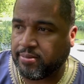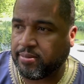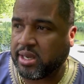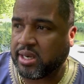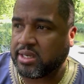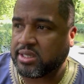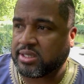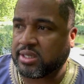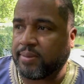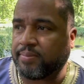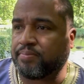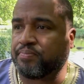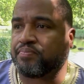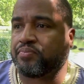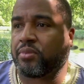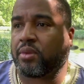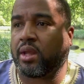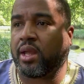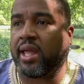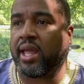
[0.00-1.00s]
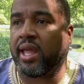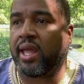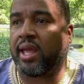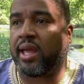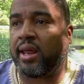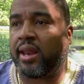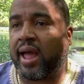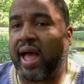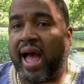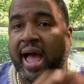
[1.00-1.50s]
minutes,
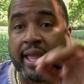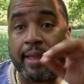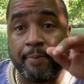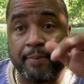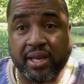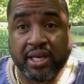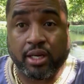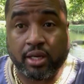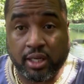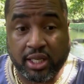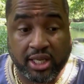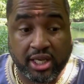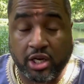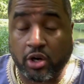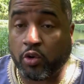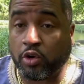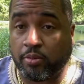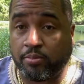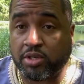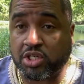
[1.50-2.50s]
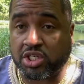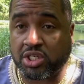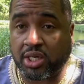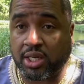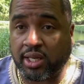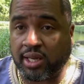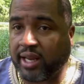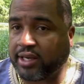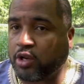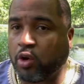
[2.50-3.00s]
and I immediately get on the
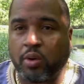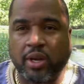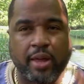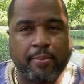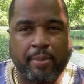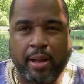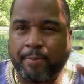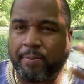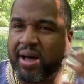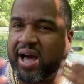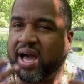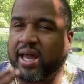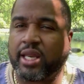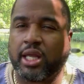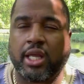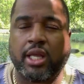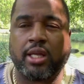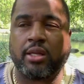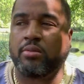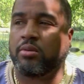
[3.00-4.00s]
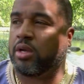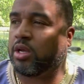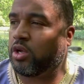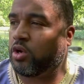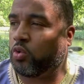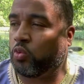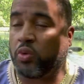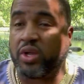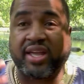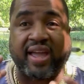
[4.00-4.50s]
machine. I don't let my body
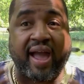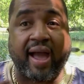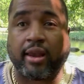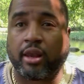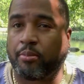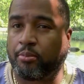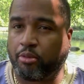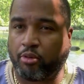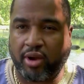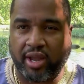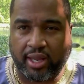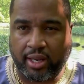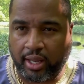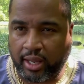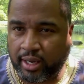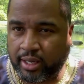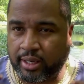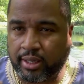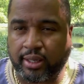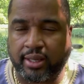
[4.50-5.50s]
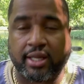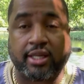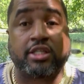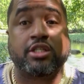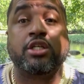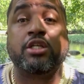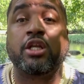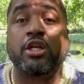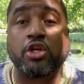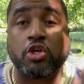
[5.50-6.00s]
recalibrate and get
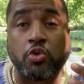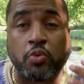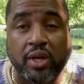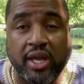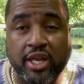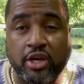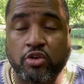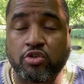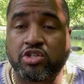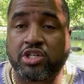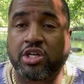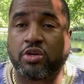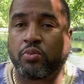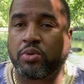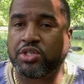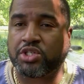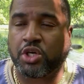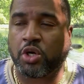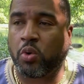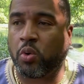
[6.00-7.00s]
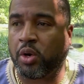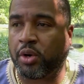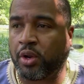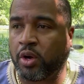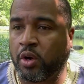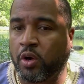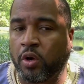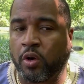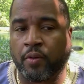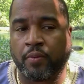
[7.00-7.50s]
to the new energy of what's going
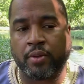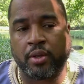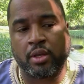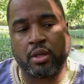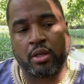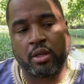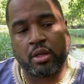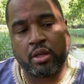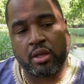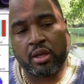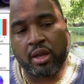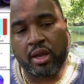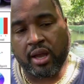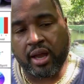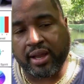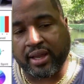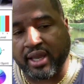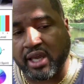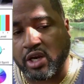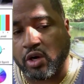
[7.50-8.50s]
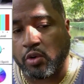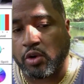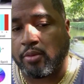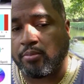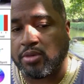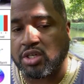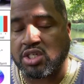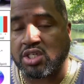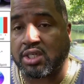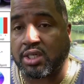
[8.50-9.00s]
on. I get on the
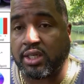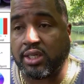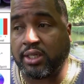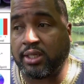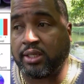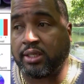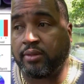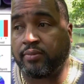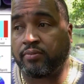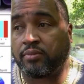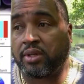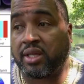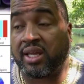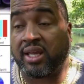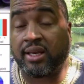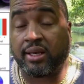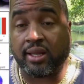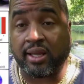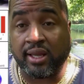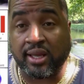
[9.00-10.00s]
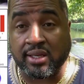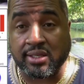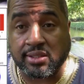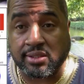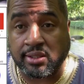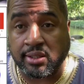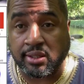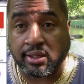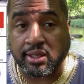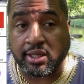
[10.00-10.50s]
machine and
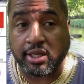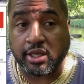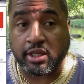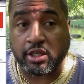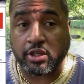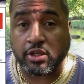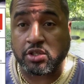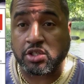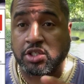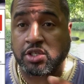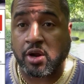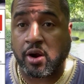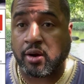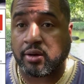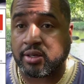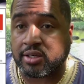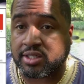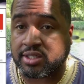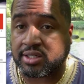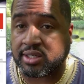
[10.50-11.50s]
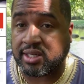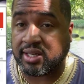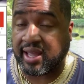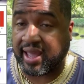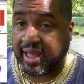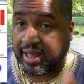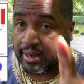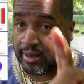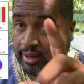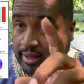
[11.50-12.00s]
instantly you're starting to see
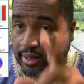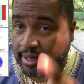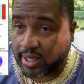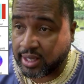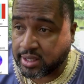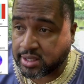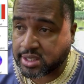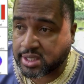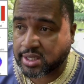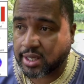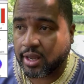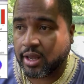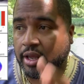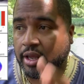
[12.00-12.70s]
at least